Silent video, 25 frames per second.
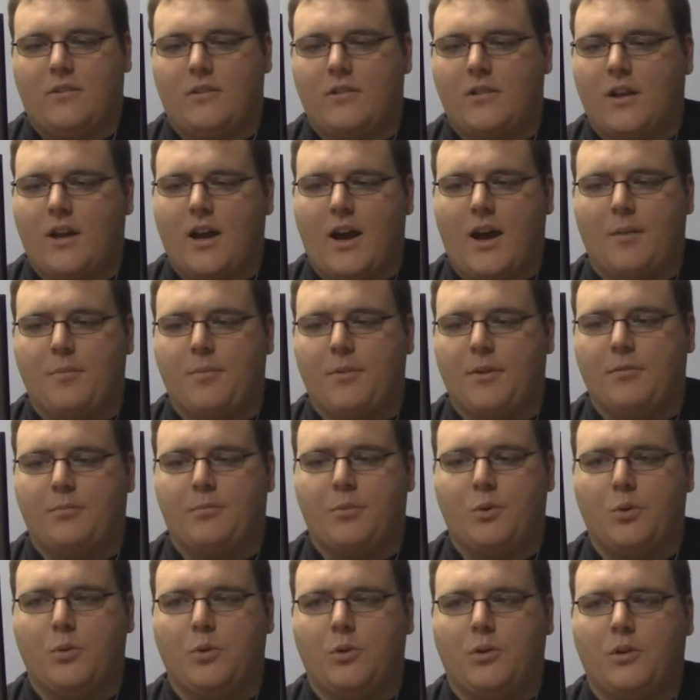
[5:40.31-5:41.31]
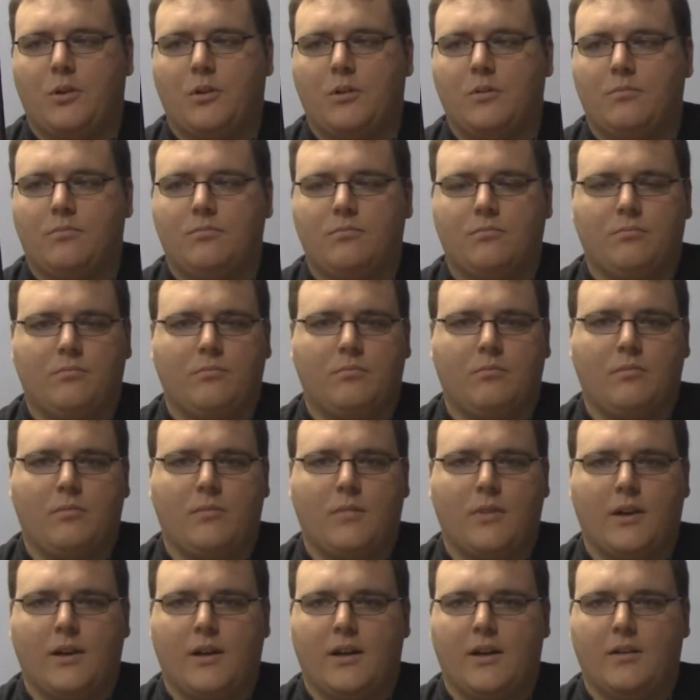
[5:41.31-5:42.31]
It's a copy of Pool,
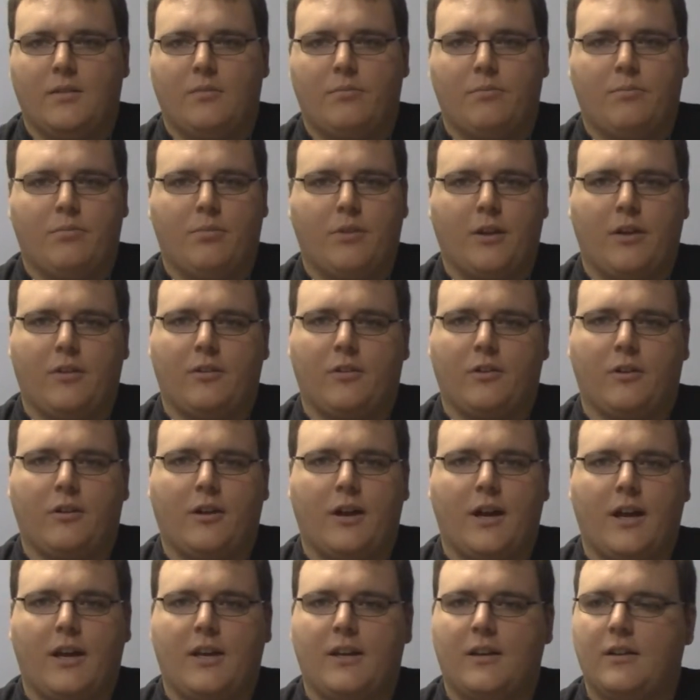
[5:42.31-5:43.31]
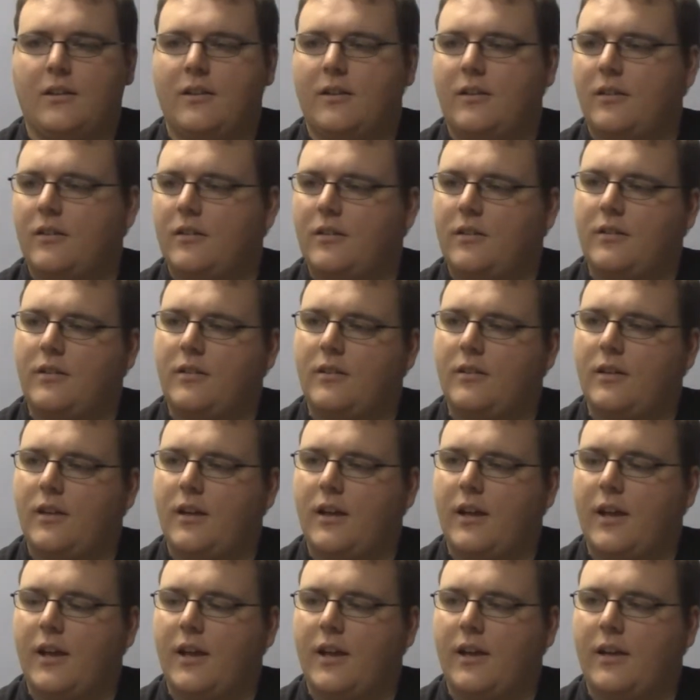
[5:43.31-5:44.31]
plays alright,
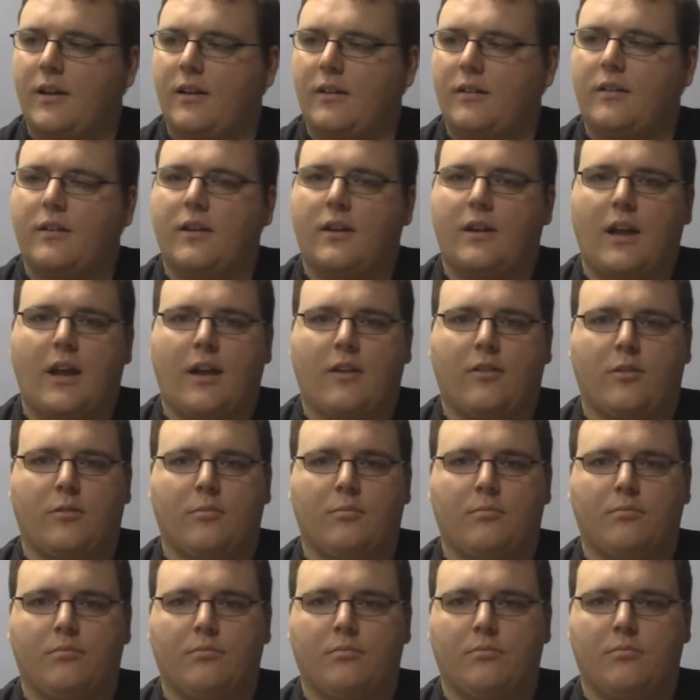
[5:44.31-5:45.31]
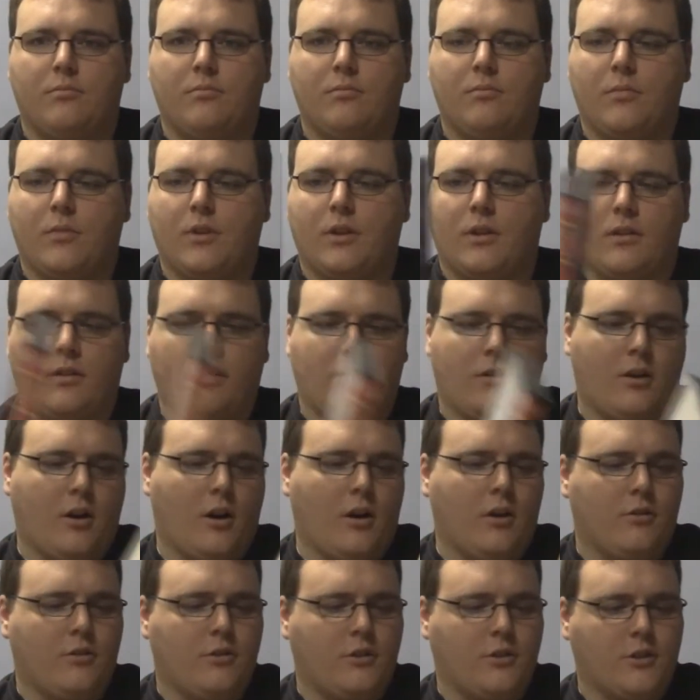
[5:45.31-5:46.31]
and case and
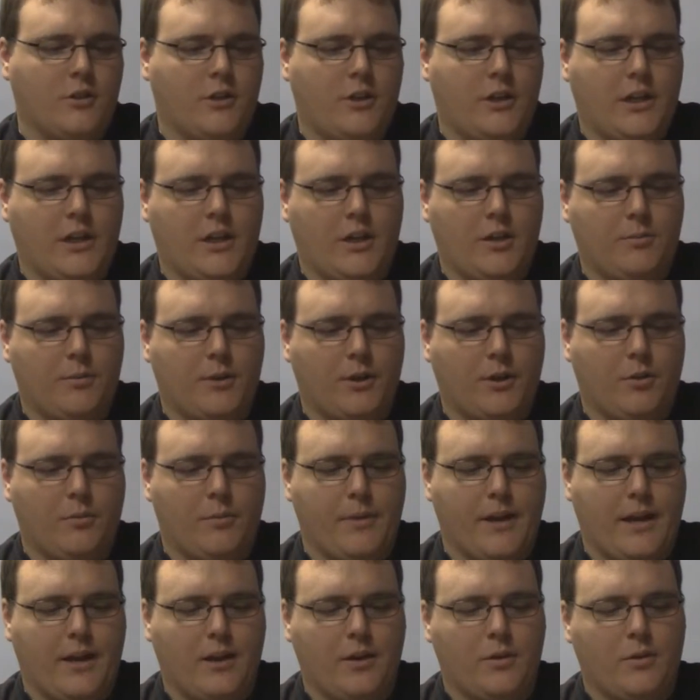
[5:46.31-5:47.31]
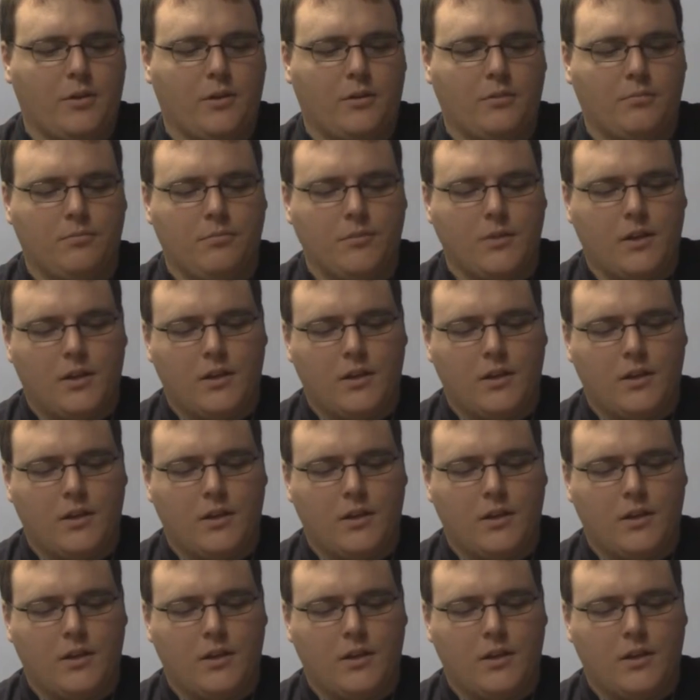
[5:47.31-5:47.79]
cartridge are in here, but no manual.